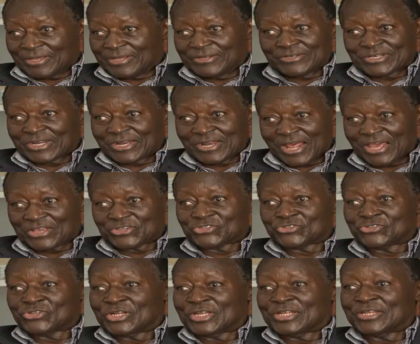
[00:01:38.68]

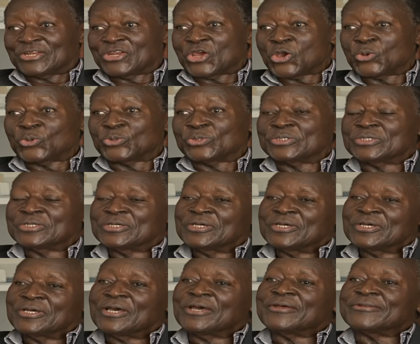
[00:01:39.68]
internationally known
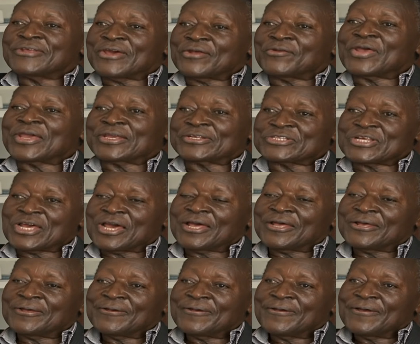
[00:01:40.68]

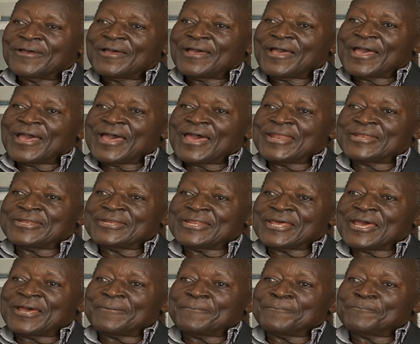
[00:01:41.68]
director, and
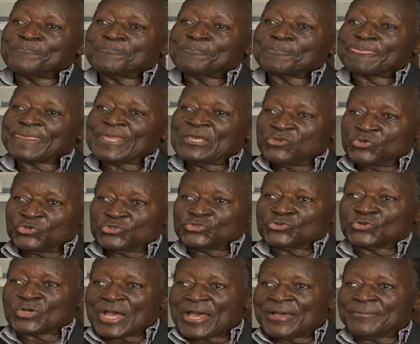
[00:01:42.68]
he used
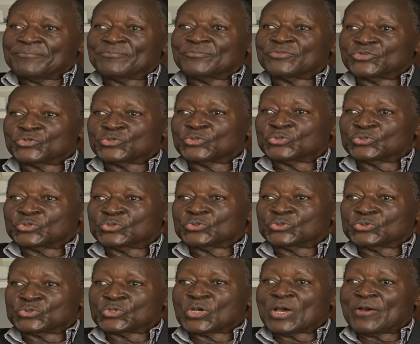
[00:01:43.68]
to come to
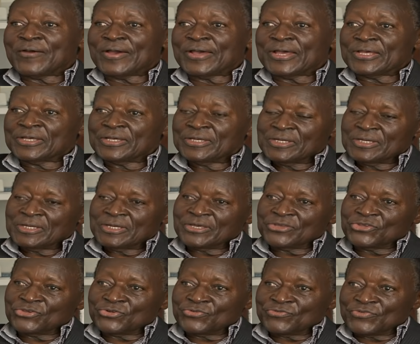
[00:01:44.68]
our
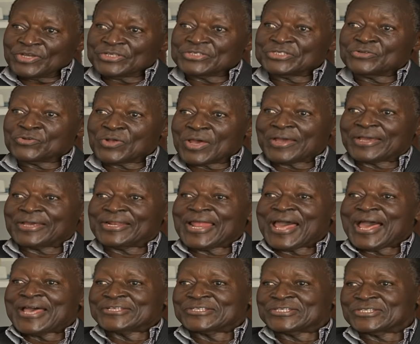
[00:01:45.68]
university, to our
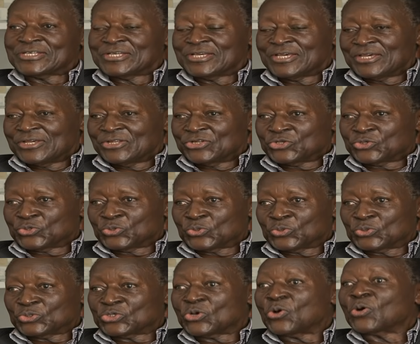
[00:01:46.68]
class,
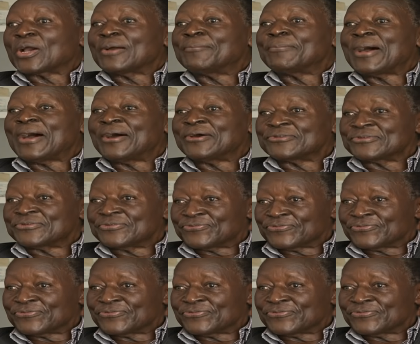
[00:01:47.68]
to talk about